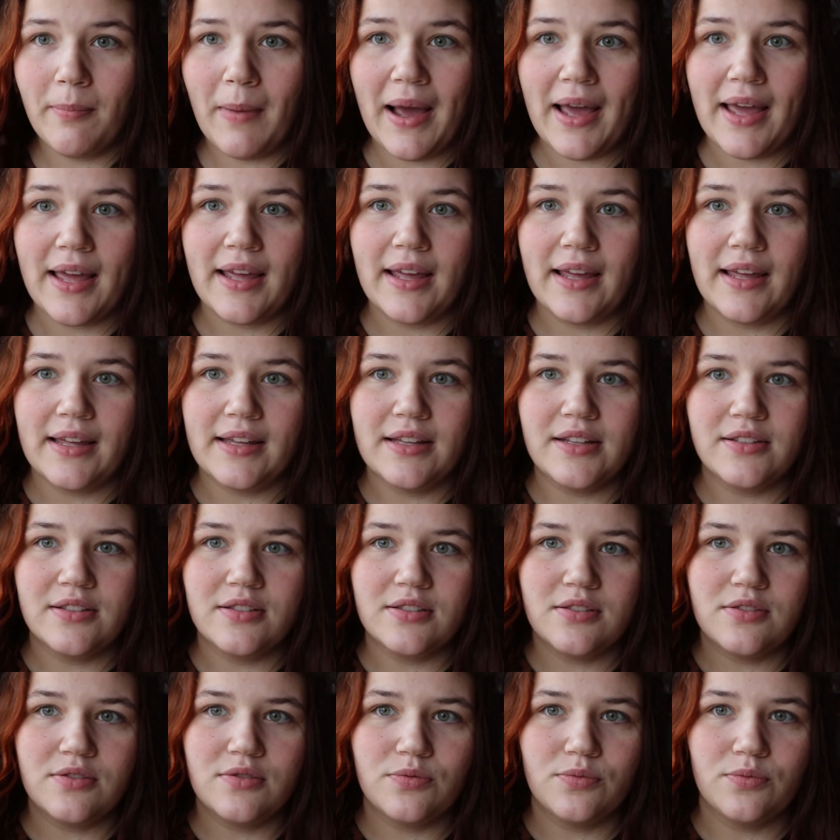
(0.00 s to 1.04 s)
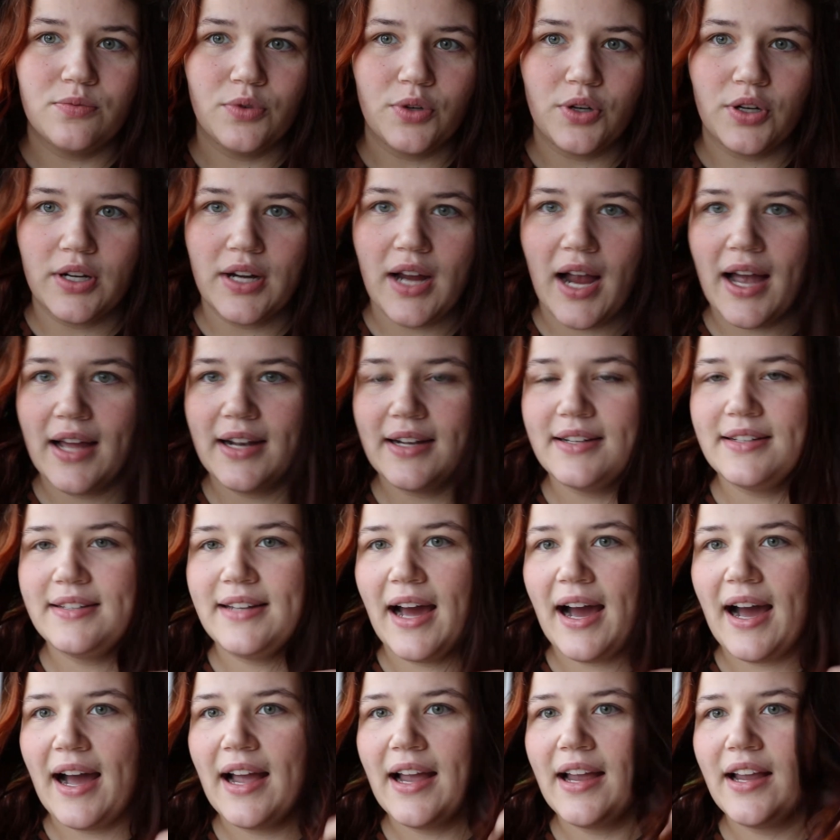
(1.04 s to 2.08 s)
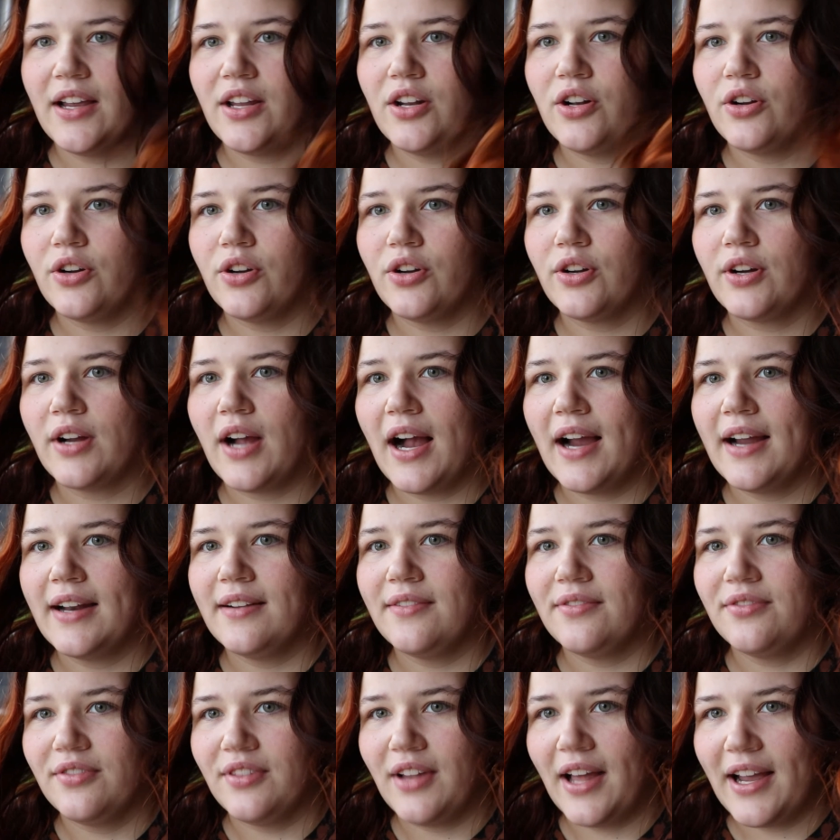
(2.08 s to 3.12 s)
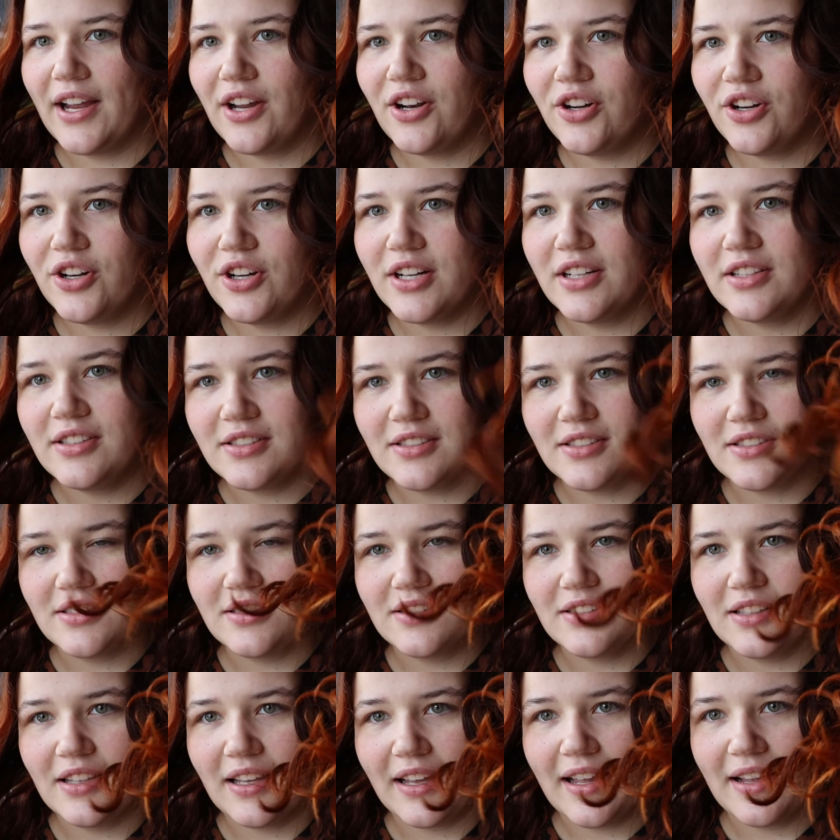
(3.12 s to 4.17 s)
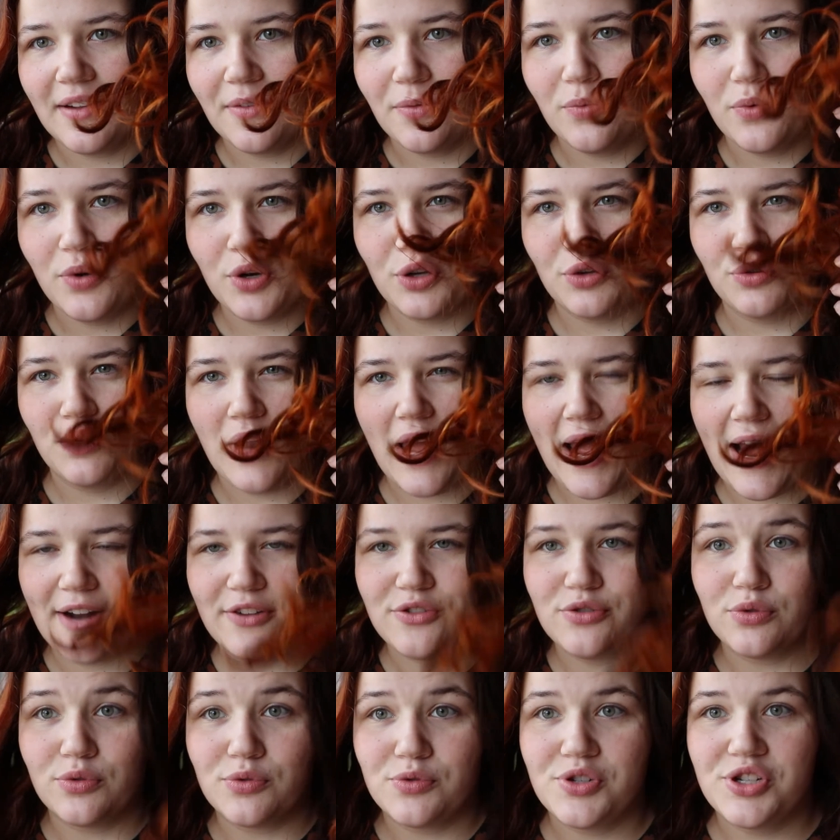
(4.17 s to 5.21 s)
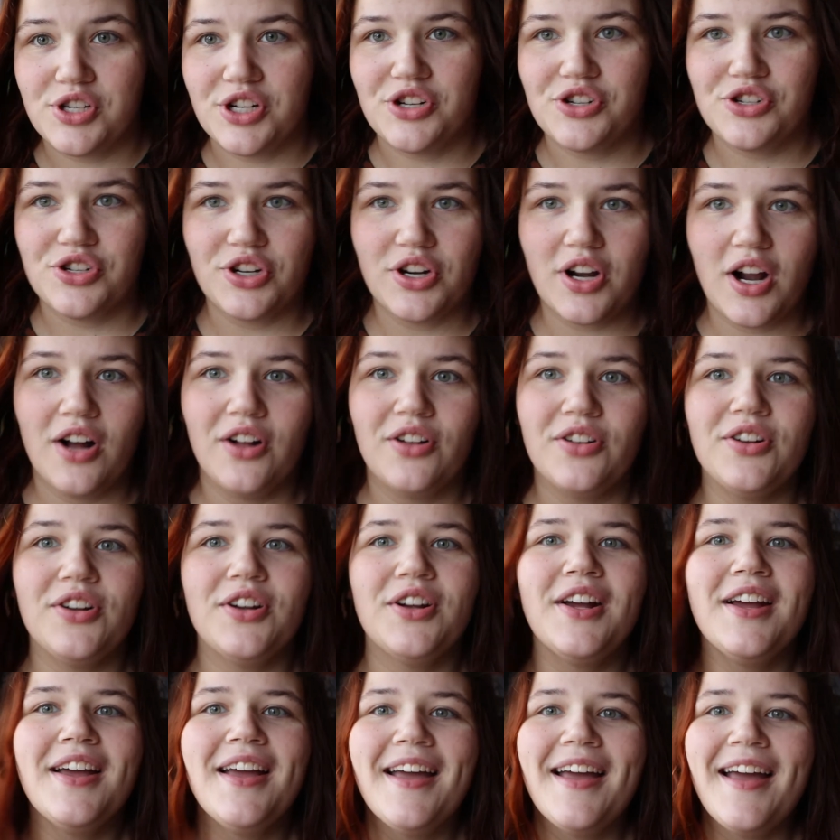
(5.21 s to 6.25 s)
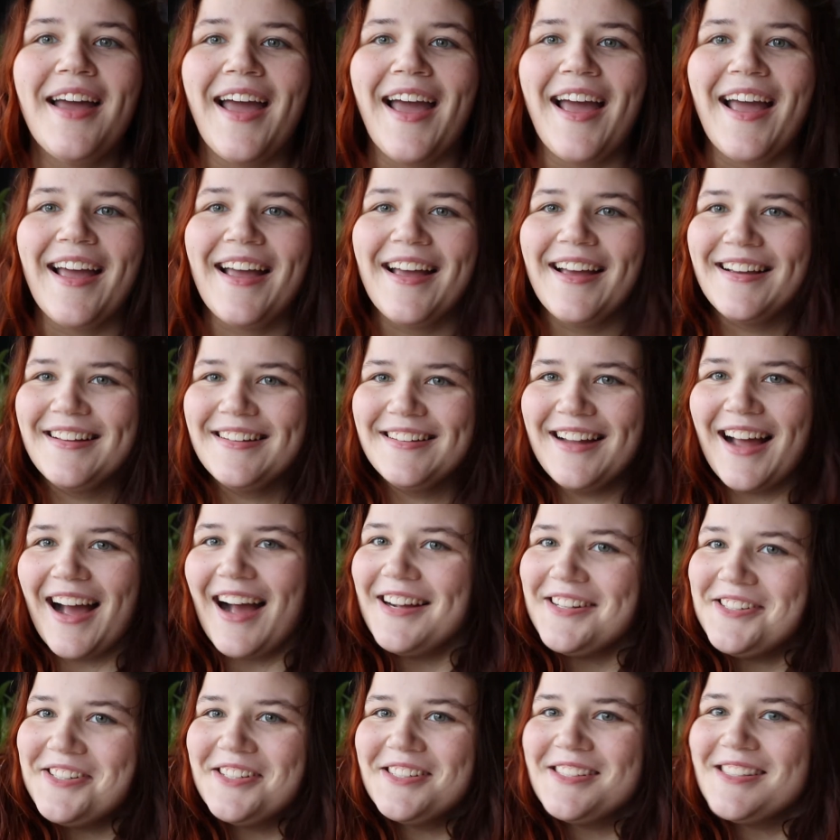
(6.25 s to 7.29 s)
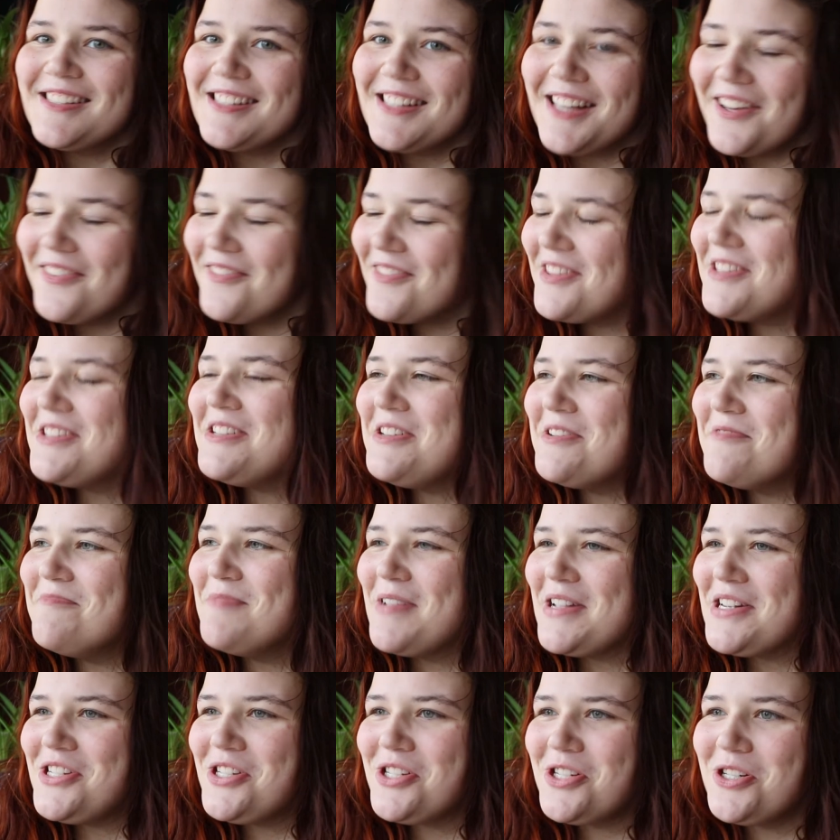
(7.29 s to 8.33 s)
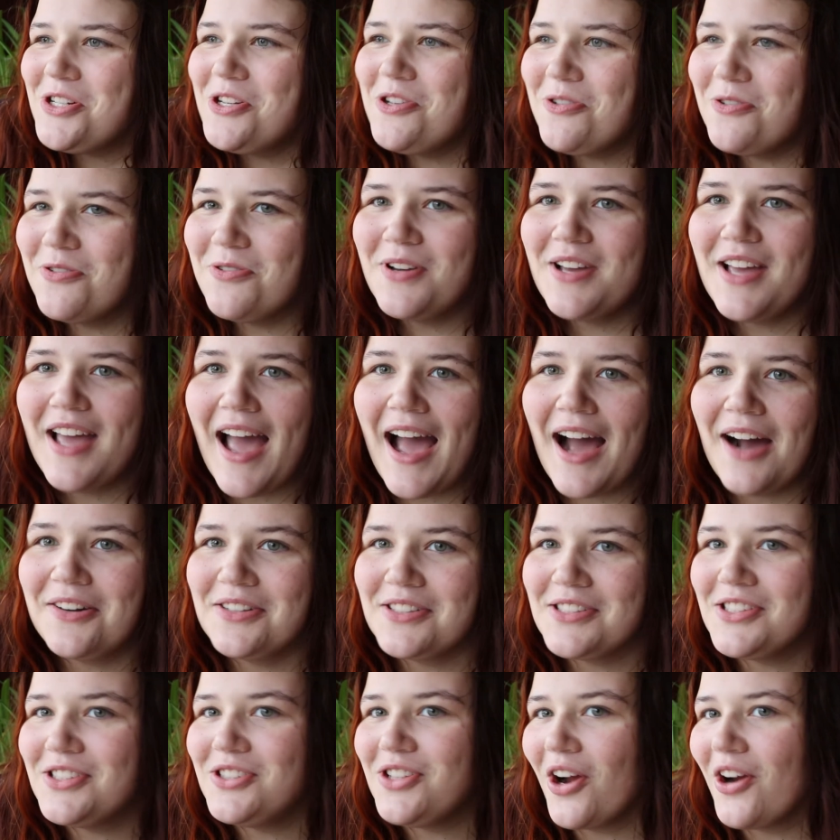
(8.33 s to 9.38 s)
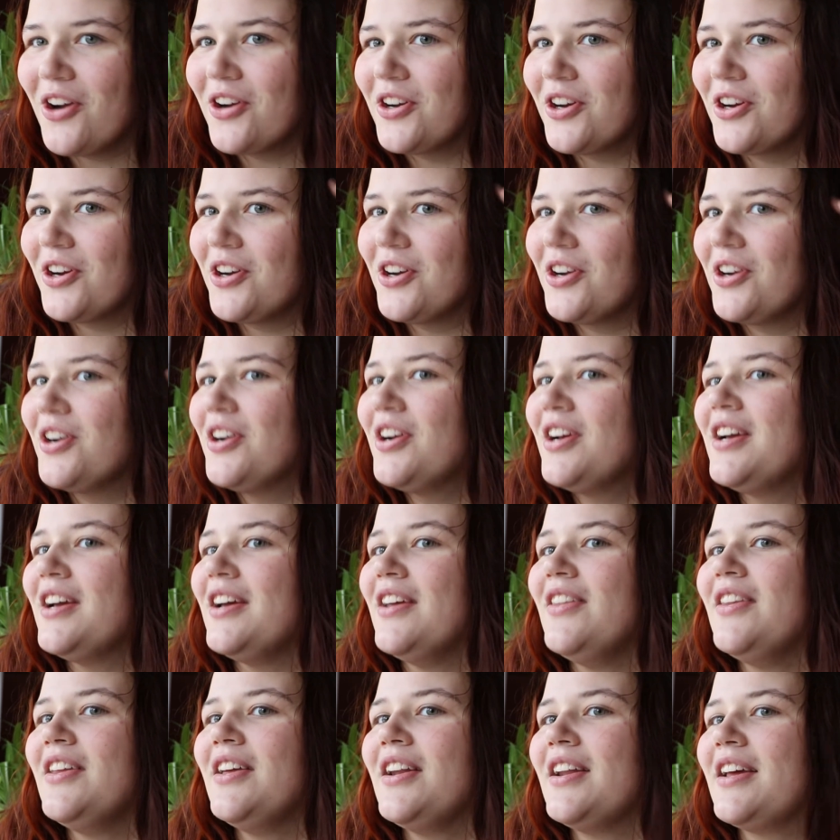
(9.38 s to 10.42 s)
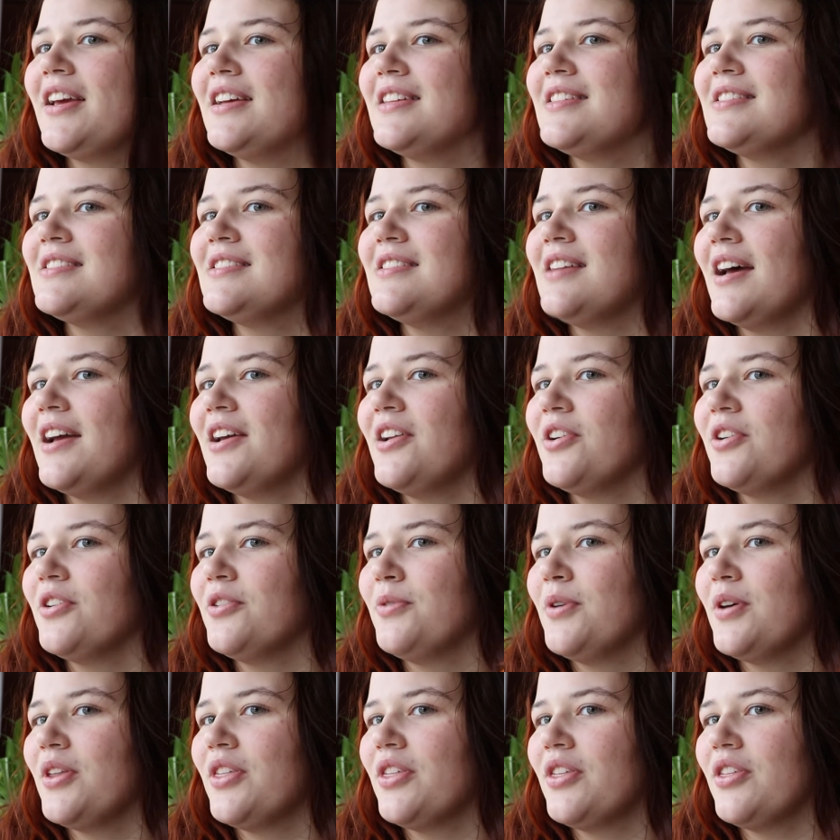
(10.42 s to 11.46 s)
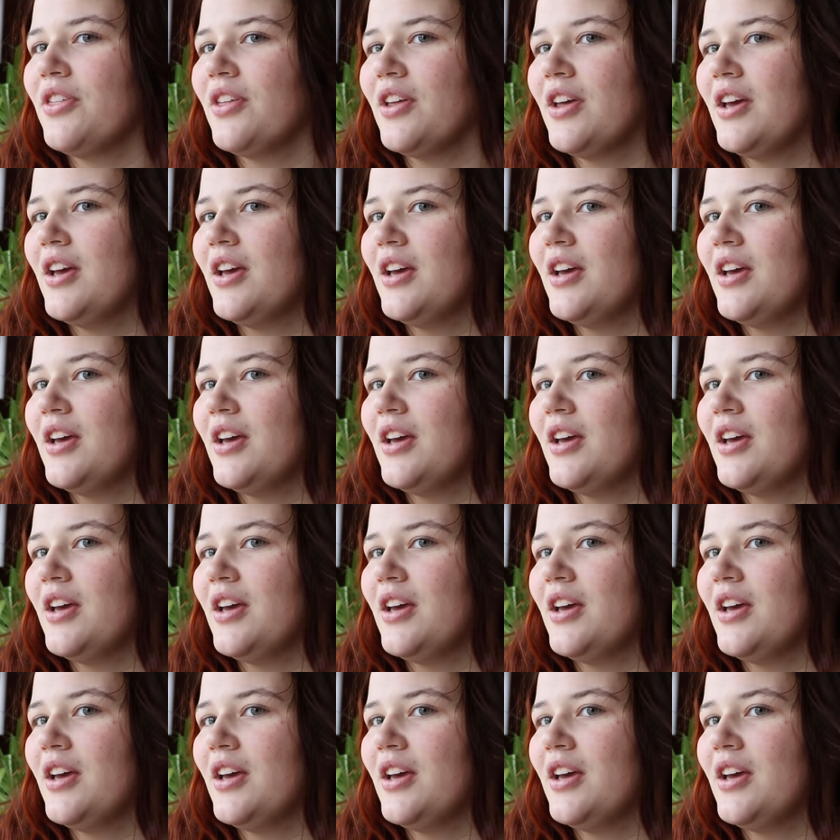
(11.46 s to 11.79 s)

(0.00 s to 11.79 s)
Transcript: my ends were kind of dyed or kind of lighter, it's like a real natural ginger color. And I just love the dimension to it, how it's darker and then it gets lighter with